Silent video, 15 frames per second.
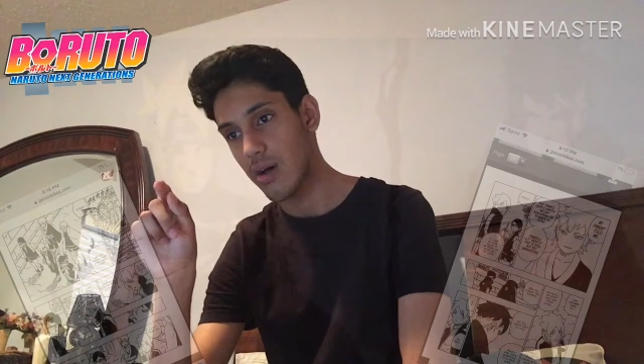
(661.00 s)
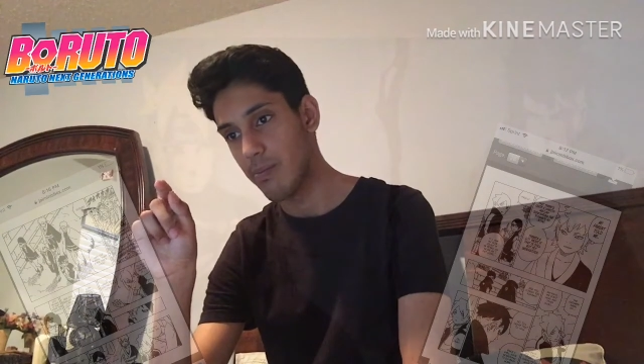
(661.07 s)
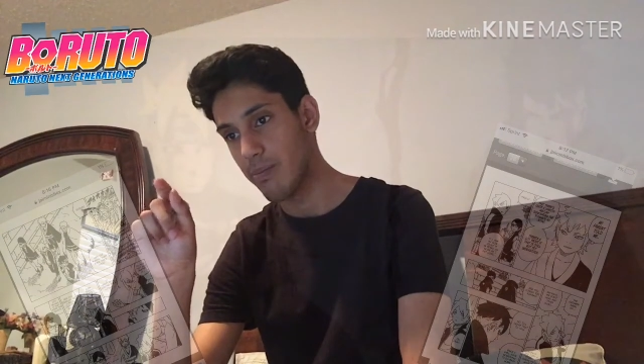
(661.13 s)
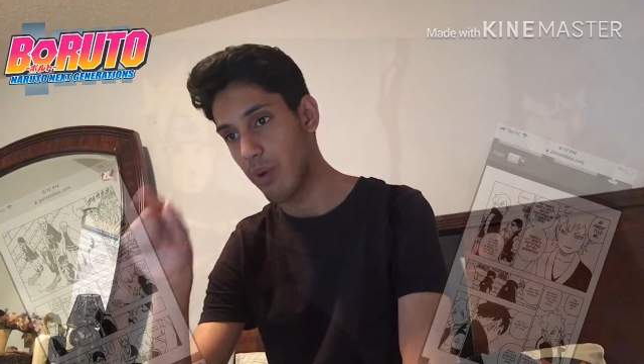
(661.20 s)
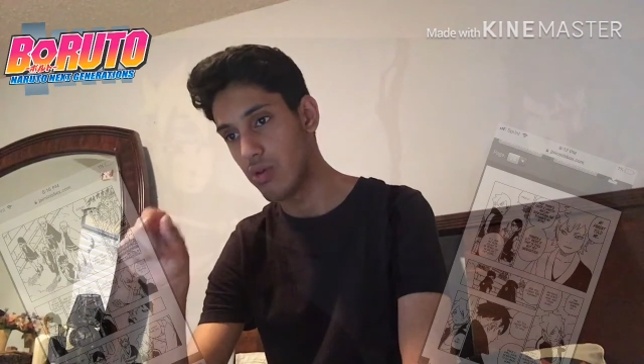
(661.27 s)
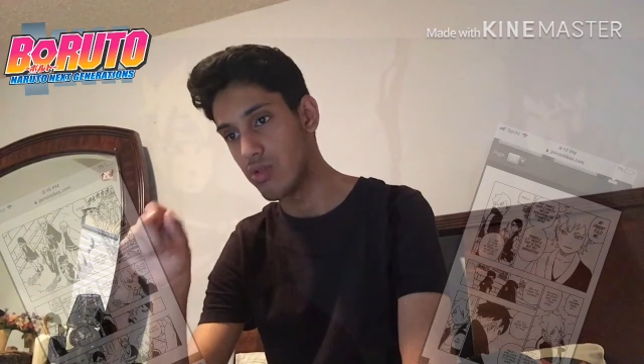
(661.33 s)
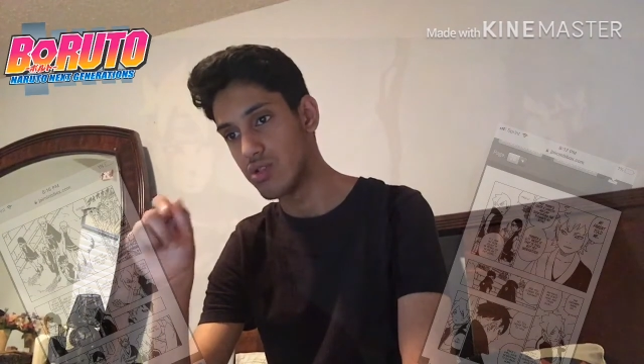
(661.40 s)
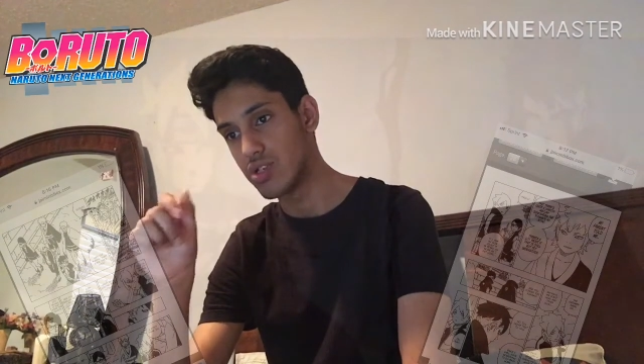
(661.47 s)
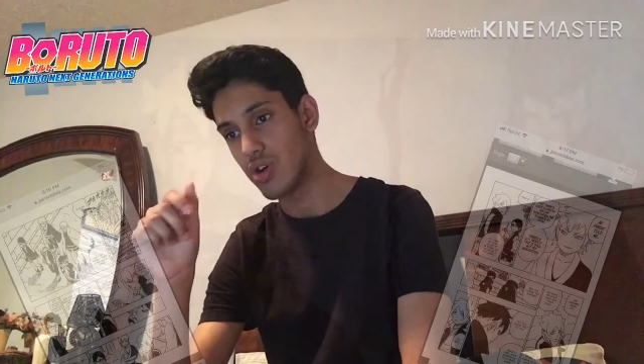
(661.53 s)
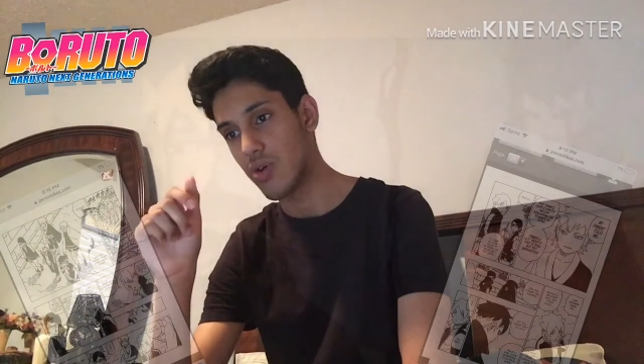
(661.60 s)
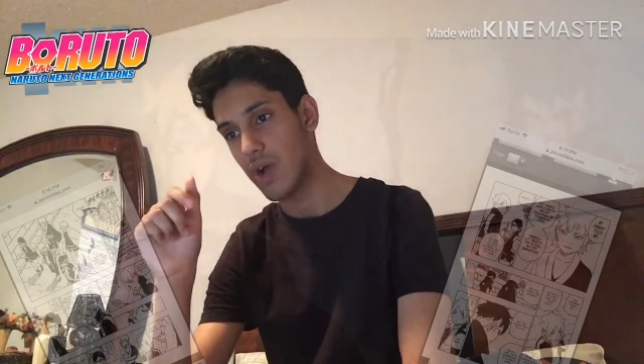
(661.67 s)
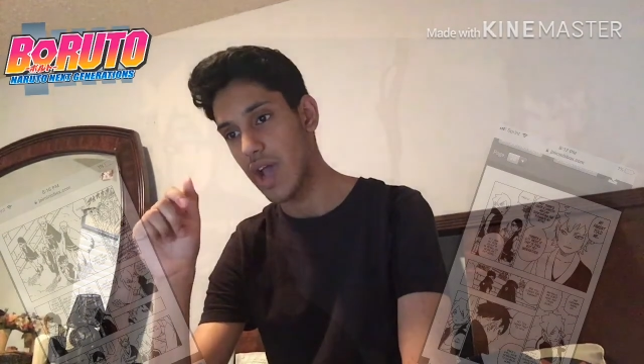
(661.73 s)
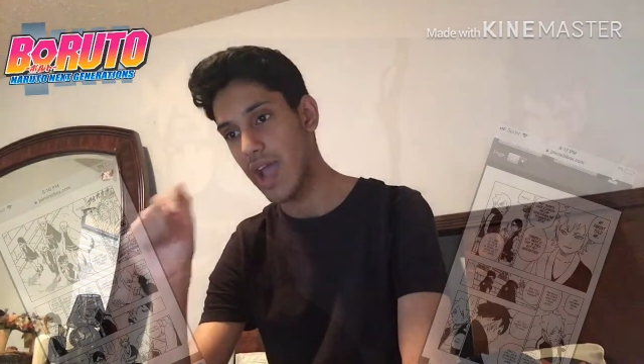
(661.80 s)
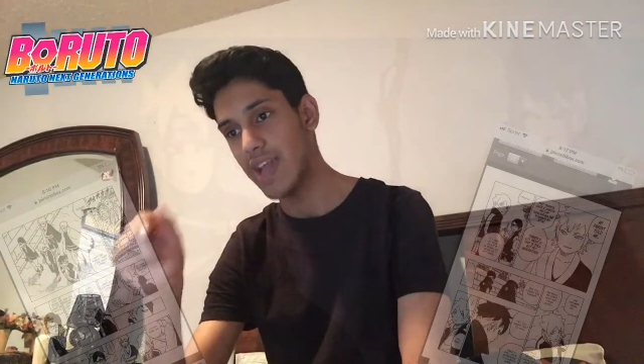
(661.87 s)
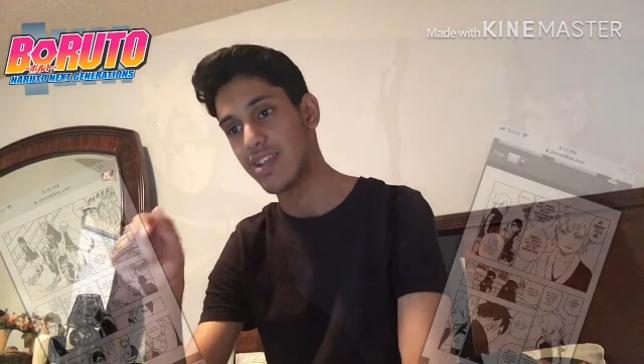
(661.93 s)

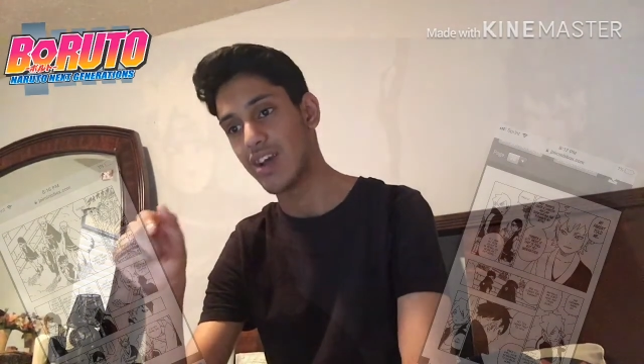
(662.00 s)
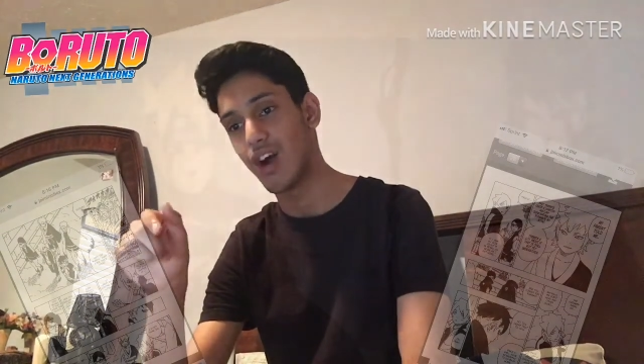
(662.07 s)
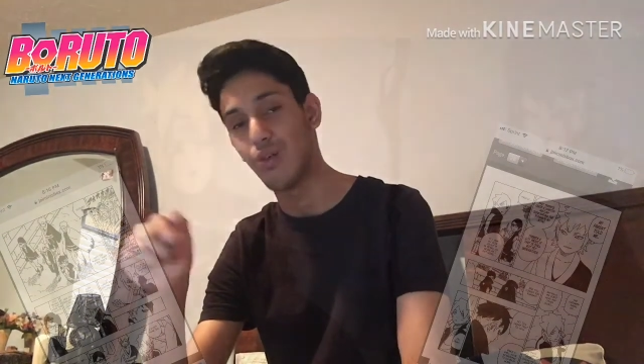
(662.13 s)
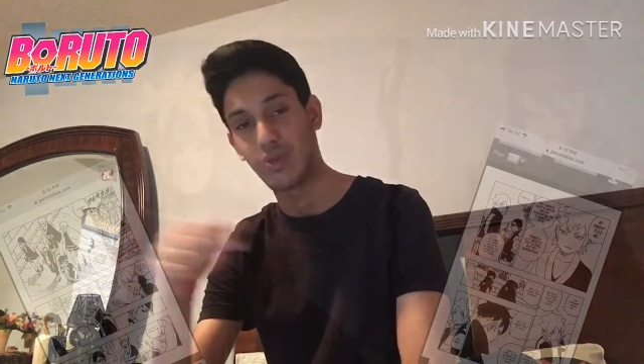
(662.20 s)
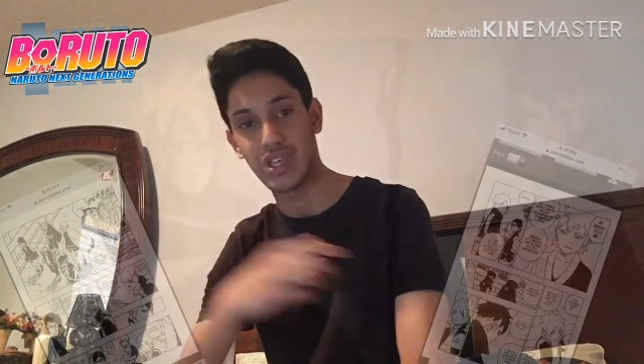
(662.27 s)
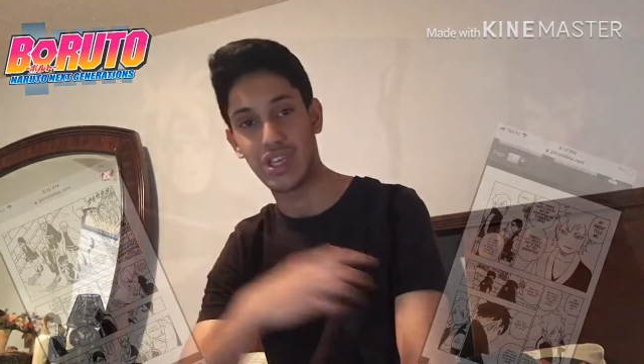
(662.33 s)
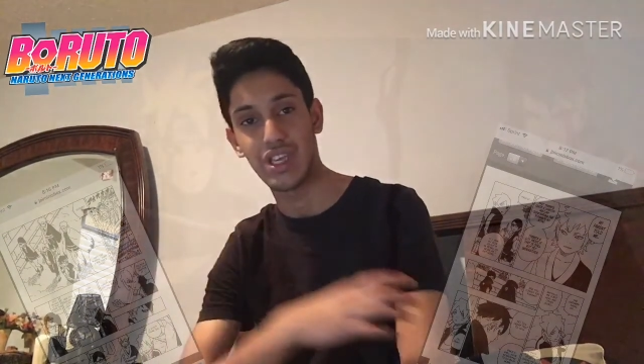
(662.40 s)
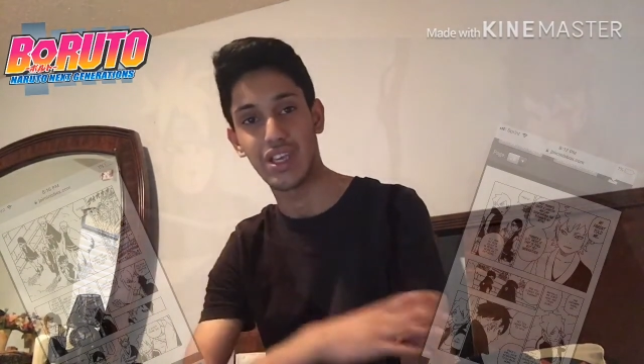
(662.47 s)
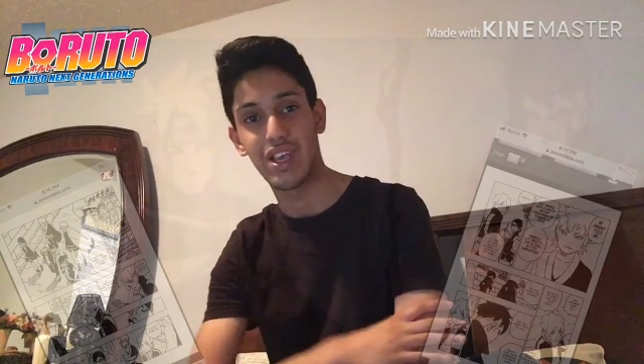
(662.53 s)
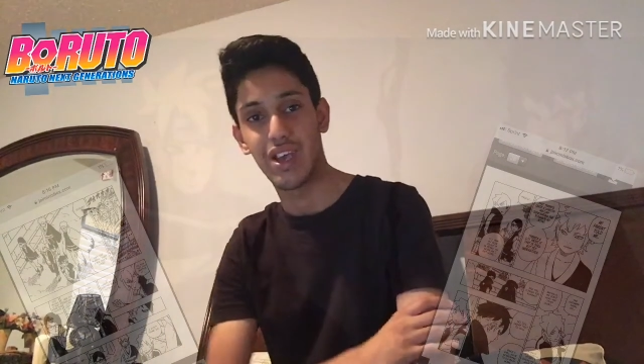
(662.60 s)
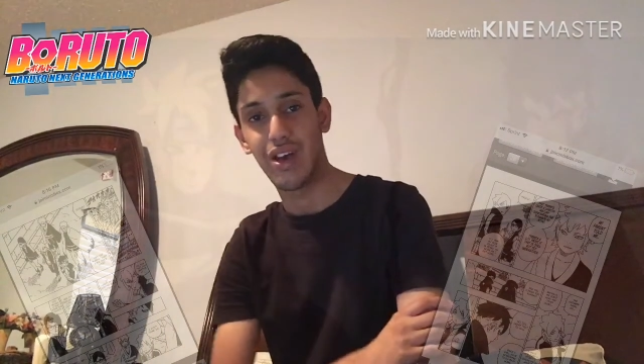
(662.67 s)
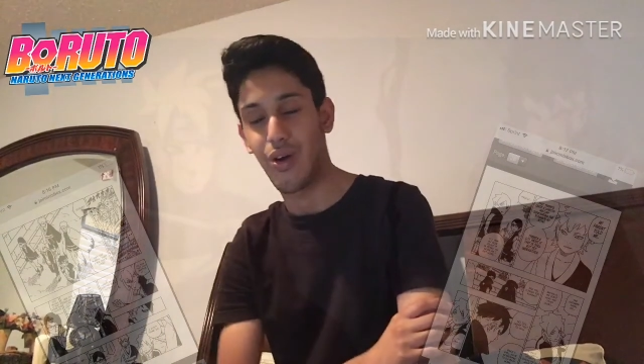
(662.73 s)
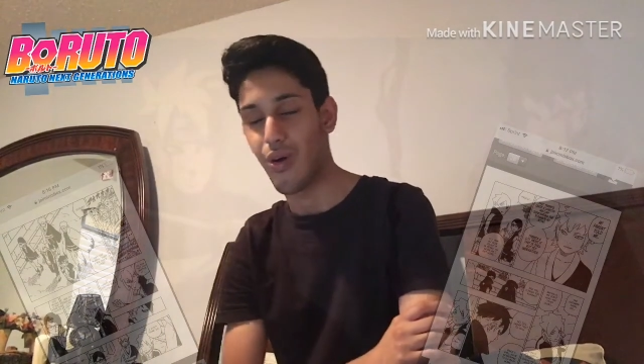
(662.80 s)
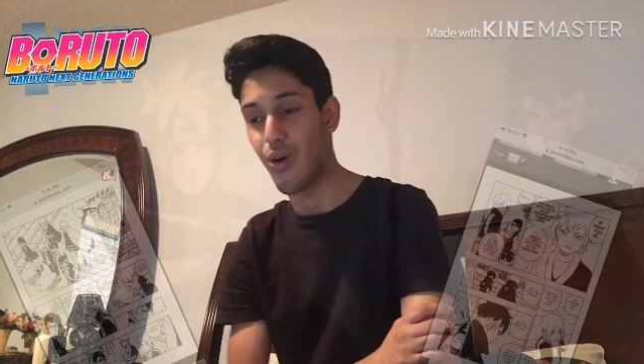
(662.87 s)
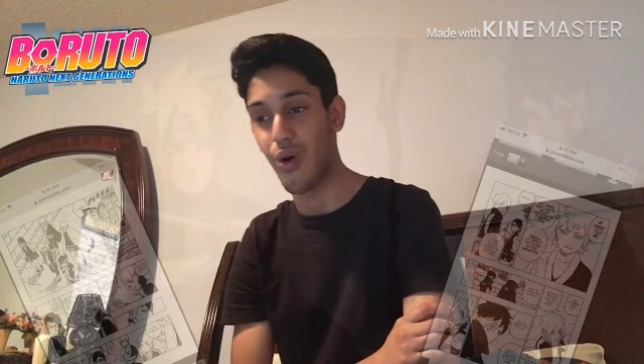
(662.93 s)
Boruto, and Kawaki,
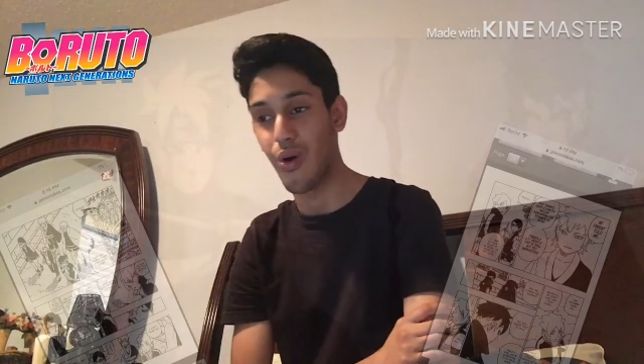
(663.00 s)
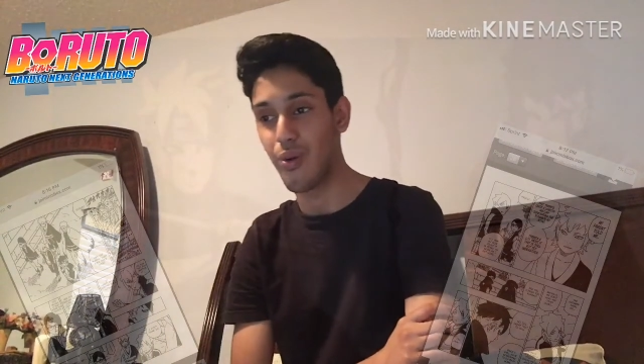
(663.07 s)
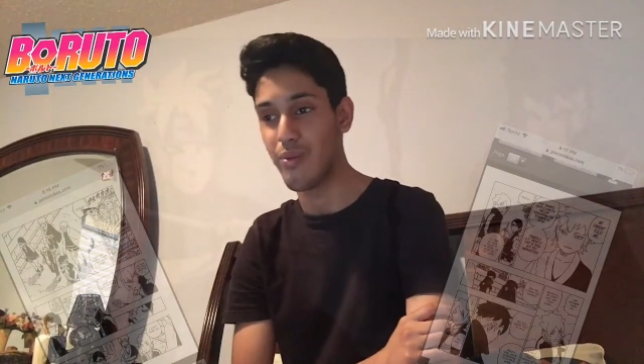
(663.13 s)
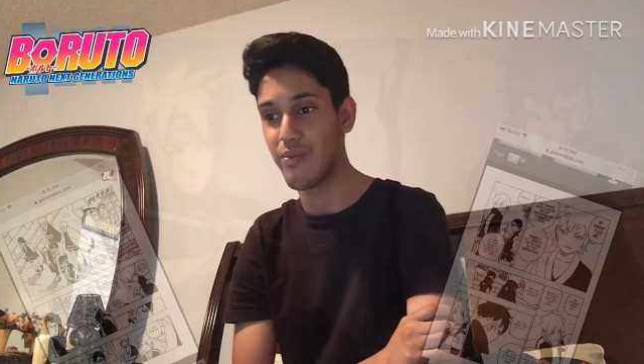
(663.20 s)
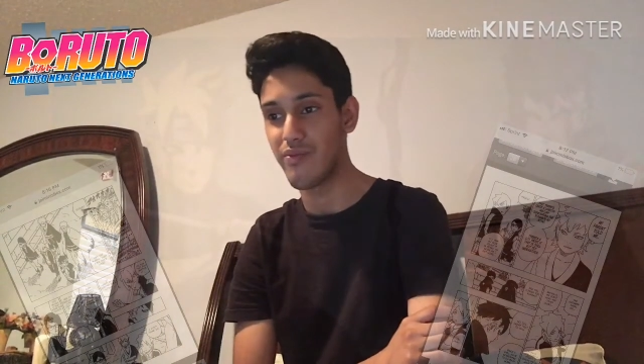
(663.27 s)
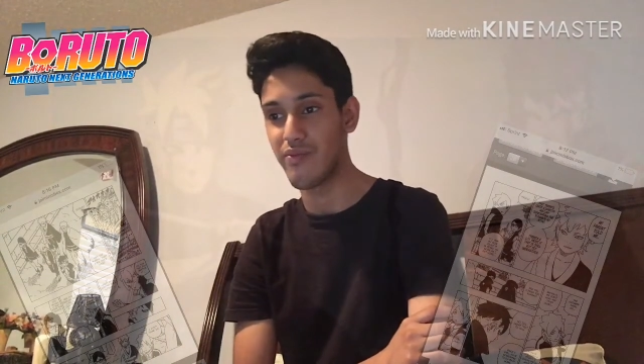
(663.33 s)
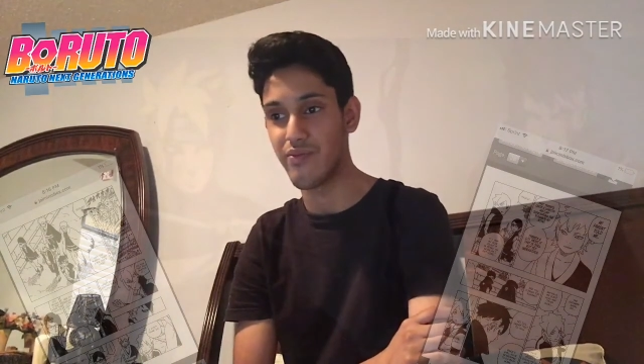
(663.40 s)
all